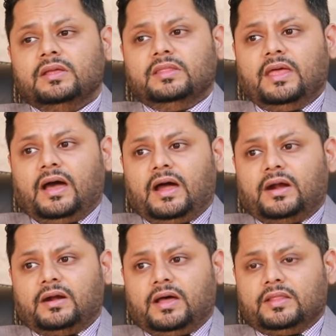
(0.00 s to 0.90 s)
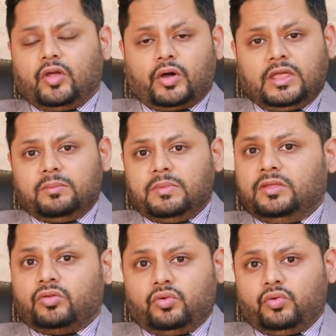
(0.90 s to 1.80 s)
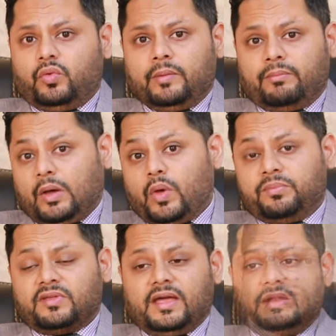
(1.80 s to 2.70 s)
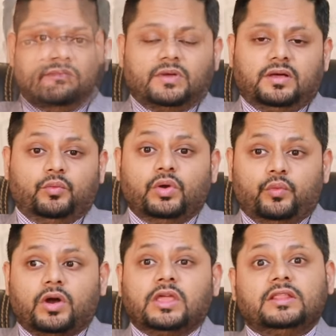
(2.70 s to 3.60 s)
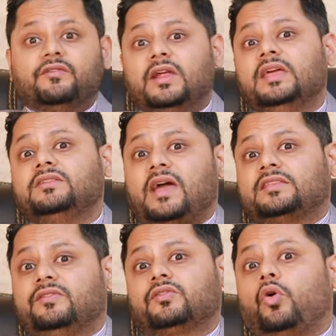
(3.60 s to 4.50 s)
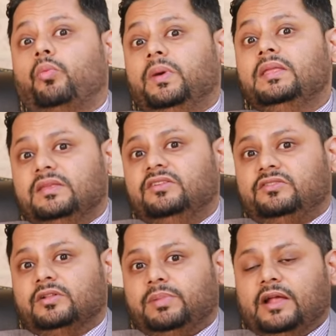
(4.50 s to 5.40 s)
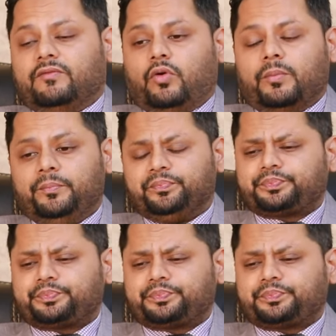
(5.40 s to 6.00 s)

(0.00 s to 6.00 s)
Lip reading: They are knocking through my website. We're working in a very interactive scope in the digital platform.